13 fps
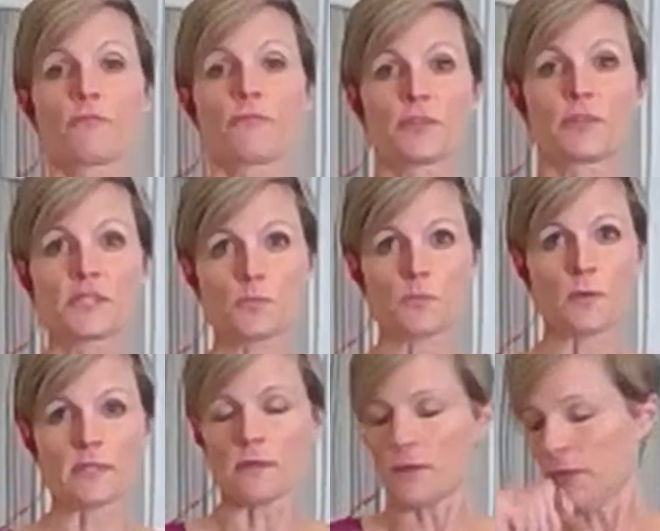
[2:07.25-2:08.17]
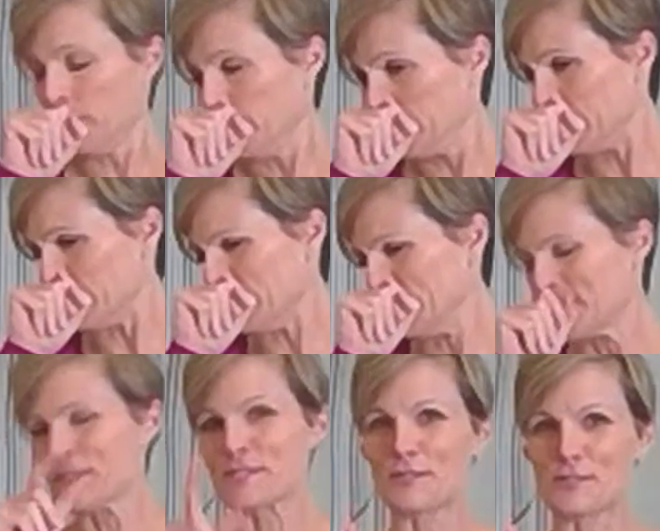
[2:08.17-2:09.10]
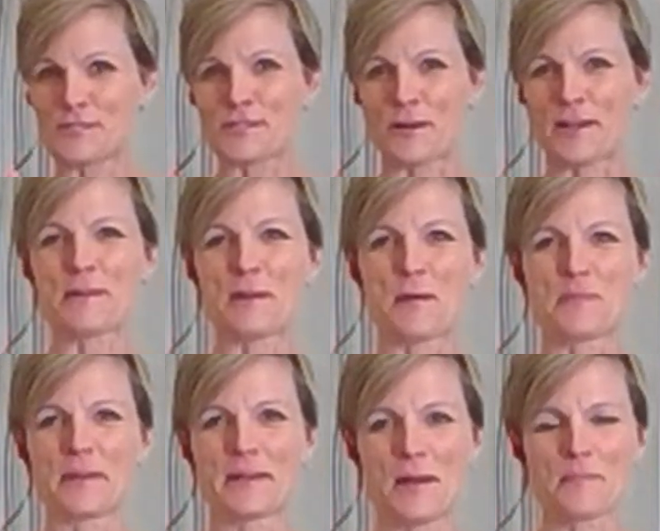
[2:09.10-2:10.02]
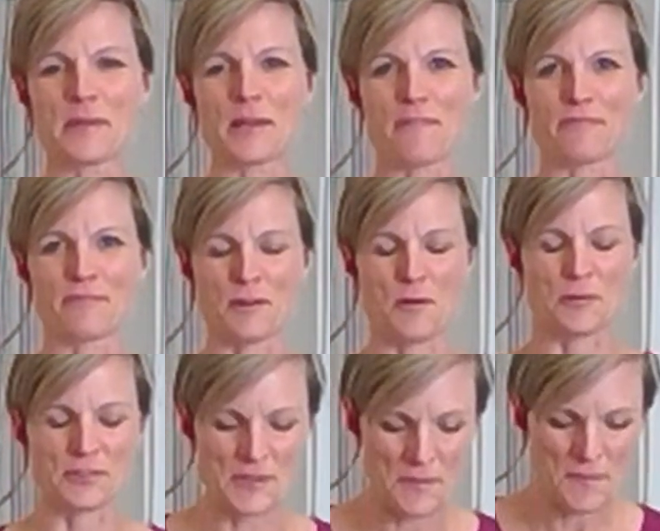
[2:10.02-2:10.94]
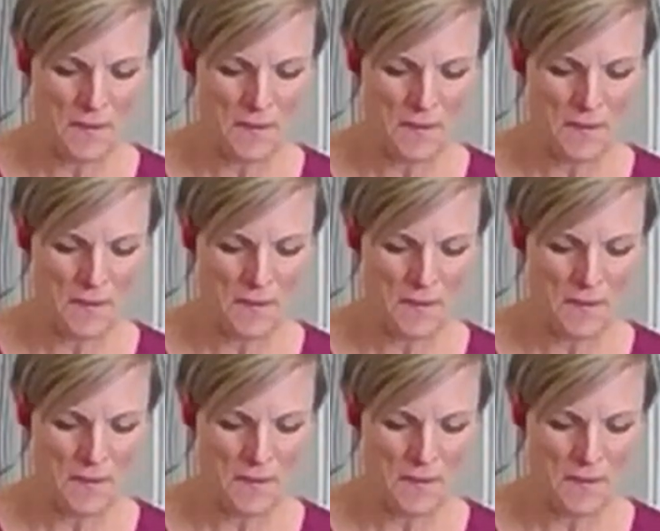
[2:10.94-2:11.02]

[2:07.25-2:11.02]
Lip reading: For this, sorry, coming off of a cold.